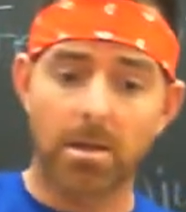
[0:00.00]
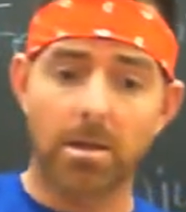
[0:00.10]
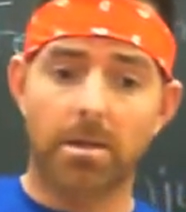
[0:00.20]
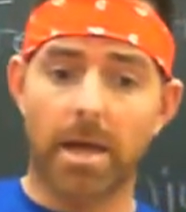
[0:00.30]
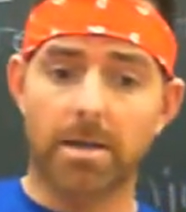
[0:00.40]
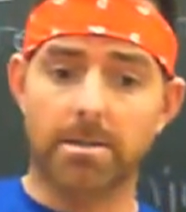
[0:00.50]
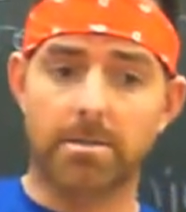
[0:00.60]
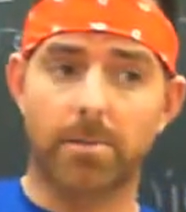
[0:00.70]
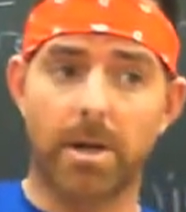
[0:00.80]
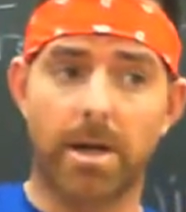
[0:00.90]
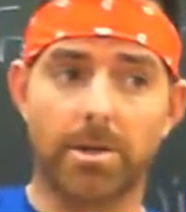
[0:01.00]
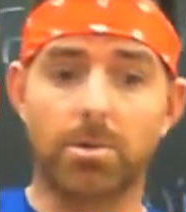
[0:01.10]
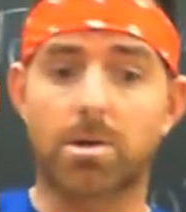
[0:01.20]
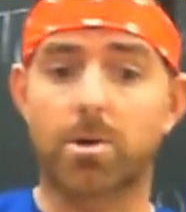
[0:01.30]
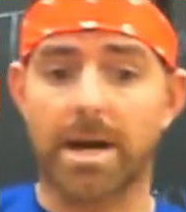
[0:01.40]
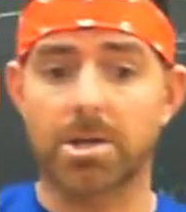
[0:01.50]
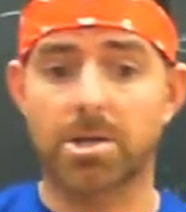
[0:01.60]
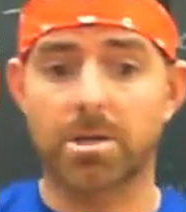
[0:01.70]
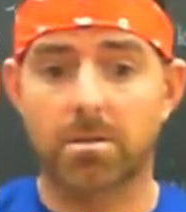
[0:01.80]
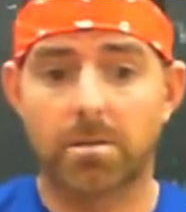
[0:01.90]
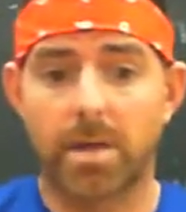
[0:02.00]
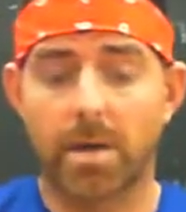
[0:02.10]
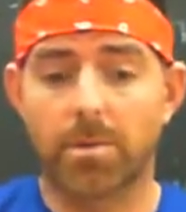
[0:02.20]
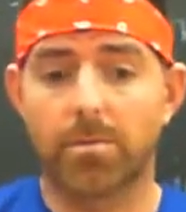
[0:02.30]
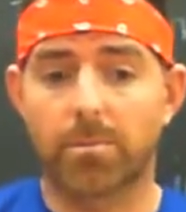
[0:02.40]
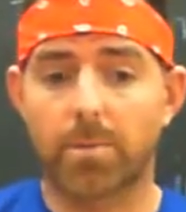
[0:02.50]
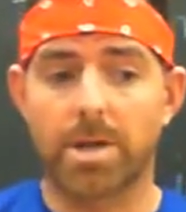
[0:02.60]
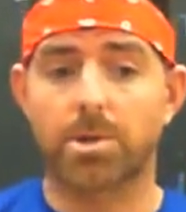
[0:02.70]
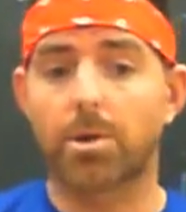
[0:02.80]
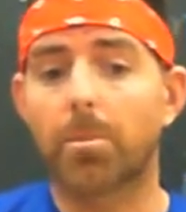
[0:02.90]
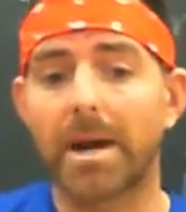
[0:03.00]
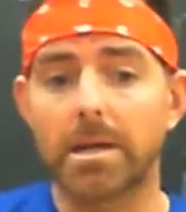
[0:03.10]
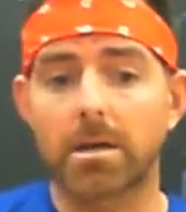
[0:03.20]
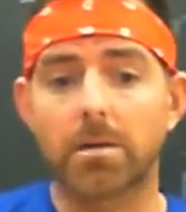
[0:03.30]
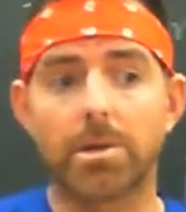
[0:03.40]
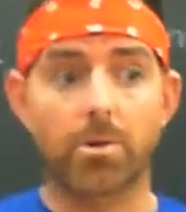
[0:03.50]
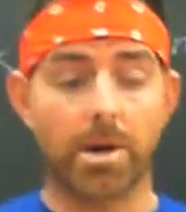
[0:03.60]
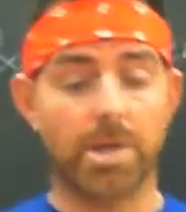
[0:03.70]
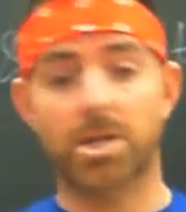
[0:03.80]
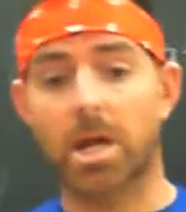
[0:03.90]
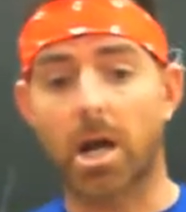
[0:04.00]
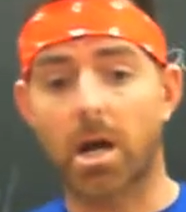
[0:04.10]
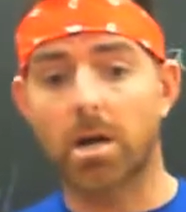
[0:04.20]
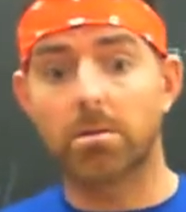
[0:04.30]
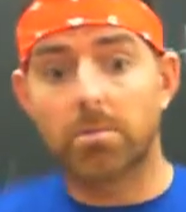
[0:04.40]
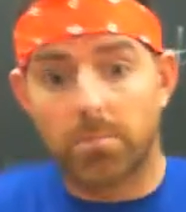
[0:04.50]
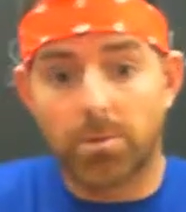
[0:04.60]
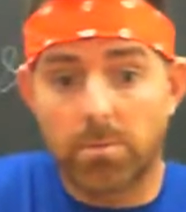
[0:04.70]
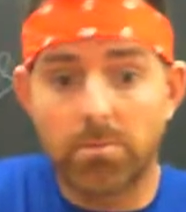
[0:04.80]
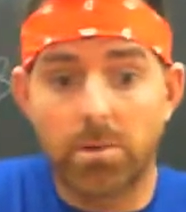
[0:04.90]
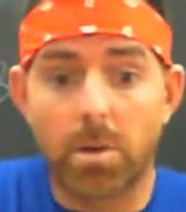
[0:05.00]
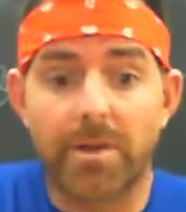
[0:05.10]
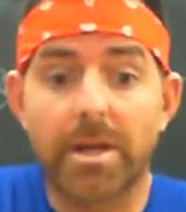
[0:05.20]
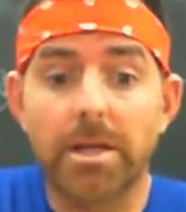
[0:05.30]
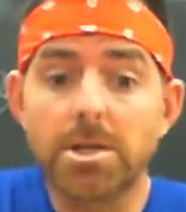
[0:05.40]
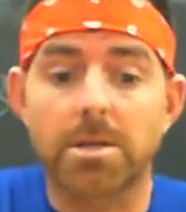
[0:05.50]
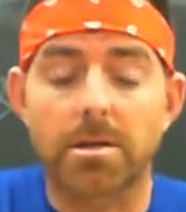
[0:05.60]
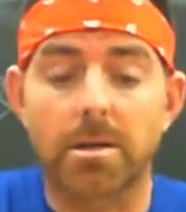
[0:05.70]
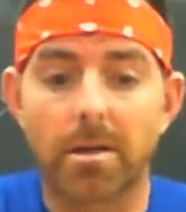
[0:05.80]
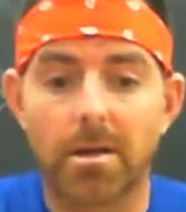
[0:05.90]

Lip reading: Yes, when you crash. Yeah, when you crash on your bike, when you crash in a car, you are then injured.